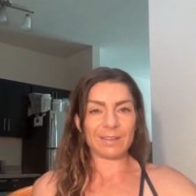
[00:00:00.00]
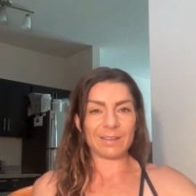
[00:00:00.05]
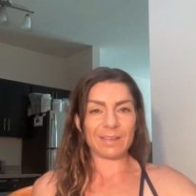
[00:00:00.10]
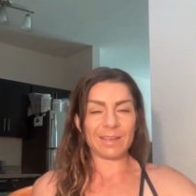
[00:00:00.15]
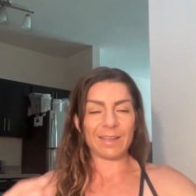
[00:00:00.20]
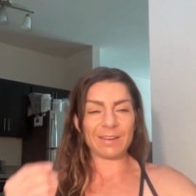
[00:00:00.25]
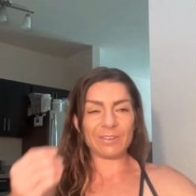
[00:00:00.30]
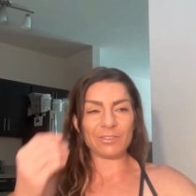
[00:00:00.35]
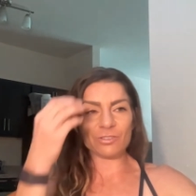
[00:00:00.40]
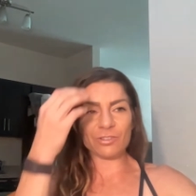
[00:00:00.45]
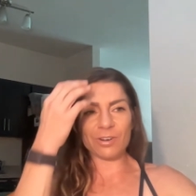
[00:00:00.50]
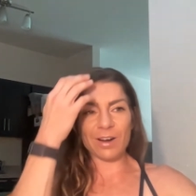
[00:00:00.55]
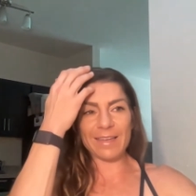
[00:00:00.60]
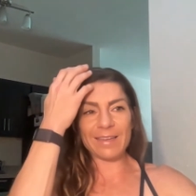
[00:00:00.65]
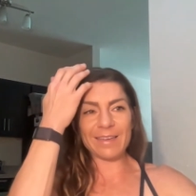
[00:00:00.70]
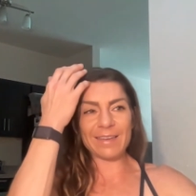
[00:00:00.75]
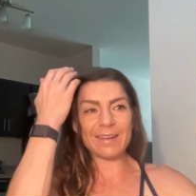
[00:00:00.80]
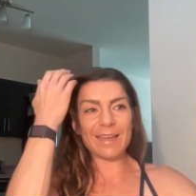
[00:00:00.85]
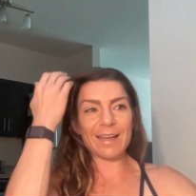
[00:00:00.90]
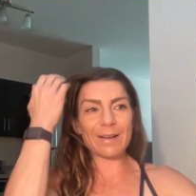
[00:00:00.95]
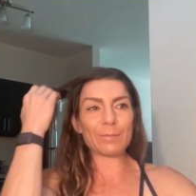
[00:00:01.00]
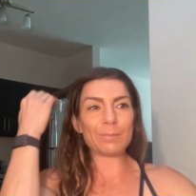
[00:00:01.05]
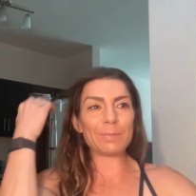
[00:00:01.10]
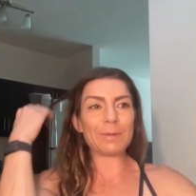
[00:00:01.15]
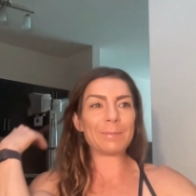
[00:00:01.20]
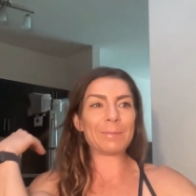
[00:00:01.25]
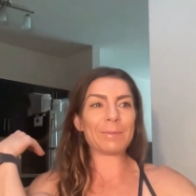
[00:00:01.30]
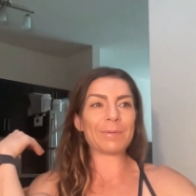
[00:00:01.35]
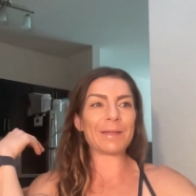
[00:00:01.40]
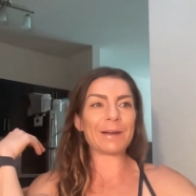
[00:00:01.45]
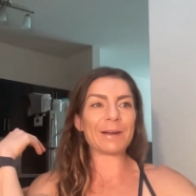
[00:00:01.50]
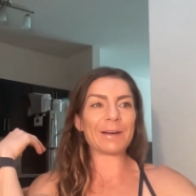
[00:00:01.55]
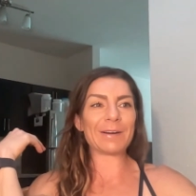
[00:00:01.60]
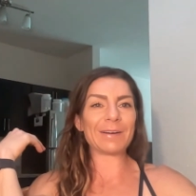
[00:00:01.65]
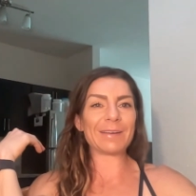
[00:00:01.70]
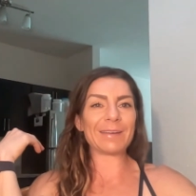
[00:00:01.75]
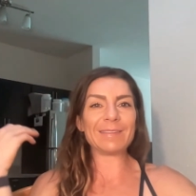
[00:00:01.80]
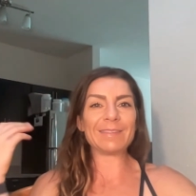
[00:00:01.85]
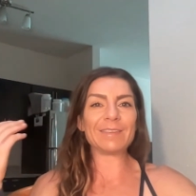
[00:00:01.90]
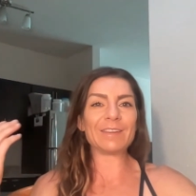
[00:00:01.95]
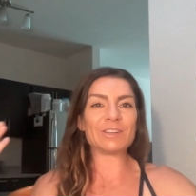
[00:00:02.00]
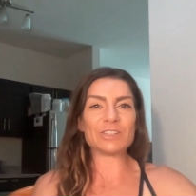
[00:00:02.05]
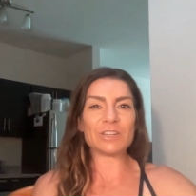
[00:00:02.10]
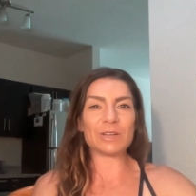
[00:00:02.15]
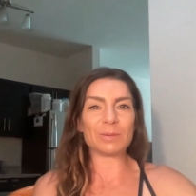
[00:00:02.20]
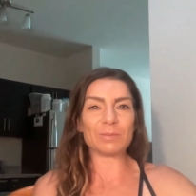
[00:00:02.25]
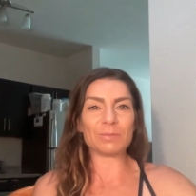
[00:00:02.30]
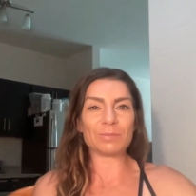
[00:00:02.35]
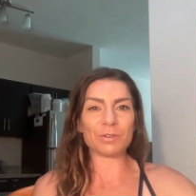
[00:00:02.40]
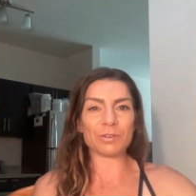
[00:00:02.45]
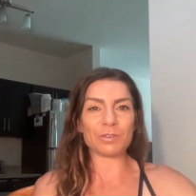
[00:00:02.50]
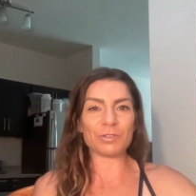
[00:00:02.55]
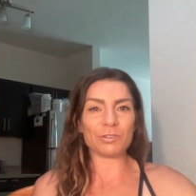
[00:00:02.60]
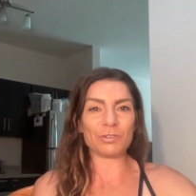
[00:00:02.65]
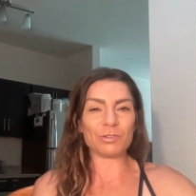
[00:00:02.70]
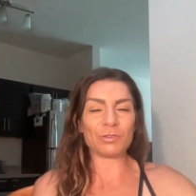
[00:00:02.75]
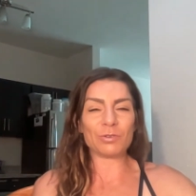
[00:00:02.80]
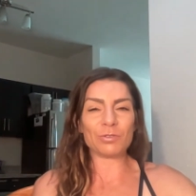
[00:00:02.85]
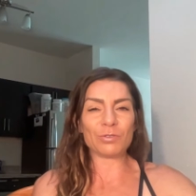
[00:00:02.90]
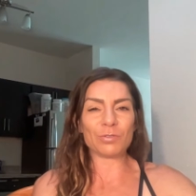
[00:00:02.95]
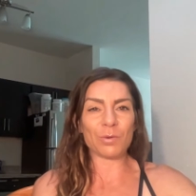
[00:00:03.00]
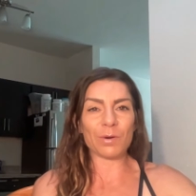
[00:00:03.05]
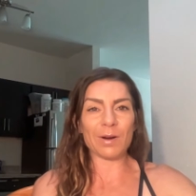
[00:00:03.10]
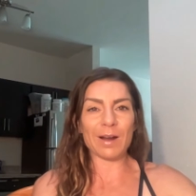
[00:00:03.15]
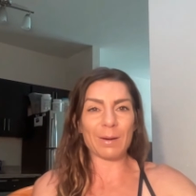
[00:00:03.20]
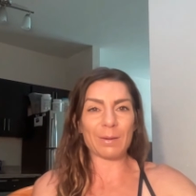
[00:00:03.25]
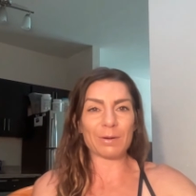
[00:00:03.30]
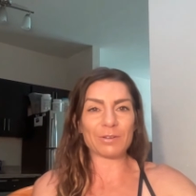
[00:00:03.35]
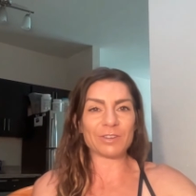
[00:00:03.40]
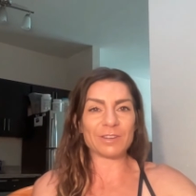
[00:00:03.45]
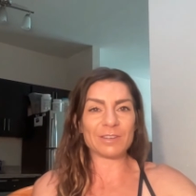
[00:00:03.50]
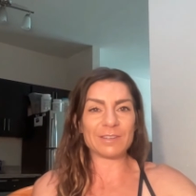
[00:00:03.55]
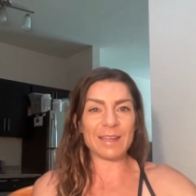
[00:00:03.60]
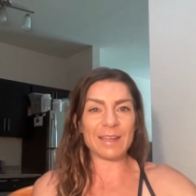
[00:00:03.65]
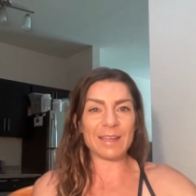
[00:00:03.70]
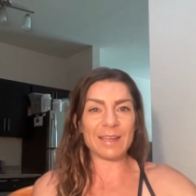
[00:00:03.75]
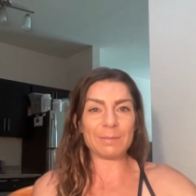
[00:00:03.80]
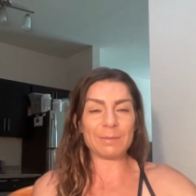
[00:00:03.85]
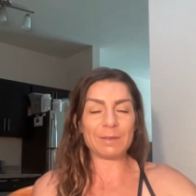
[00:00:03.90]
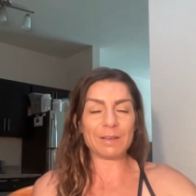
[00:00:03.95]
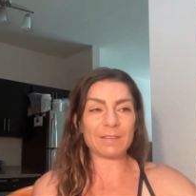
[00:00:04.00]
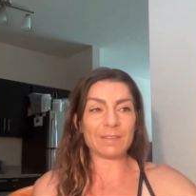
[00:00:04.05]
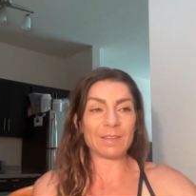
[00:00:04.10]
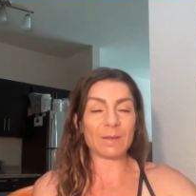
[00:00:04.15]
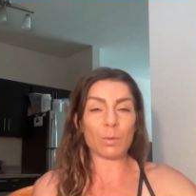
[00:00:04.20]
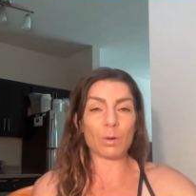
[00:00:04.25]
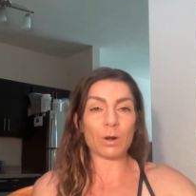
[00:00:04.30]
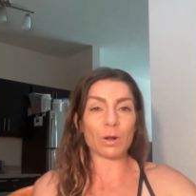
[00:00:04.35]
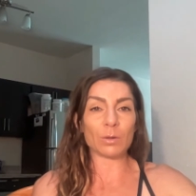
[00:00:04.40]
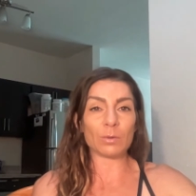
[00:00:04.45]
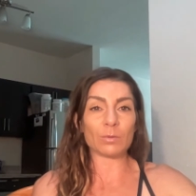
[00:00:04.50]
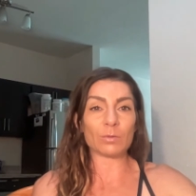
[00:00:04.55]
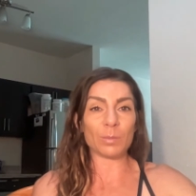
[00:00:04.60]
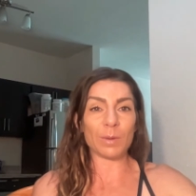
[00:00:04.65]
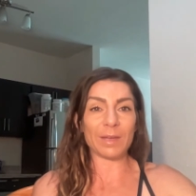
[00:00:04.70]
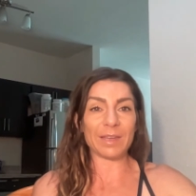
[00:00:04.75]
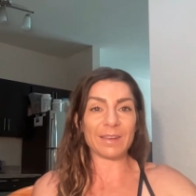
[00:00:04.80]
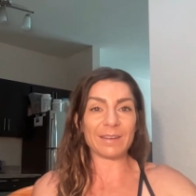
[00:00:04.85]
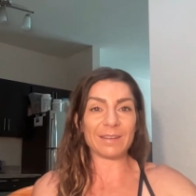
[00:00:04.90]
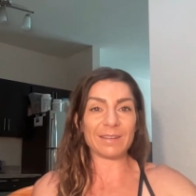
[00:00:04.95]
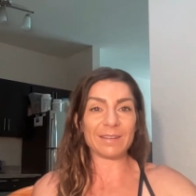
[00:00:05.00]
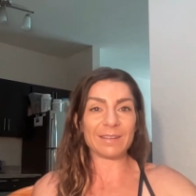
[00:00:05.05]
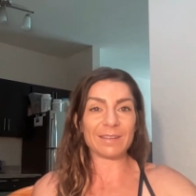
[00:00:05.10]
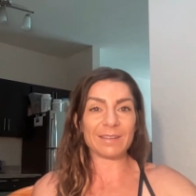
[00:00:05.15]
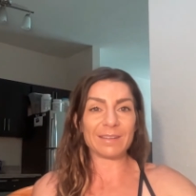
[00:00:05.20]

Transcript: and try and connect with people that are in the gym for two to four hours a day because they want to lose weight.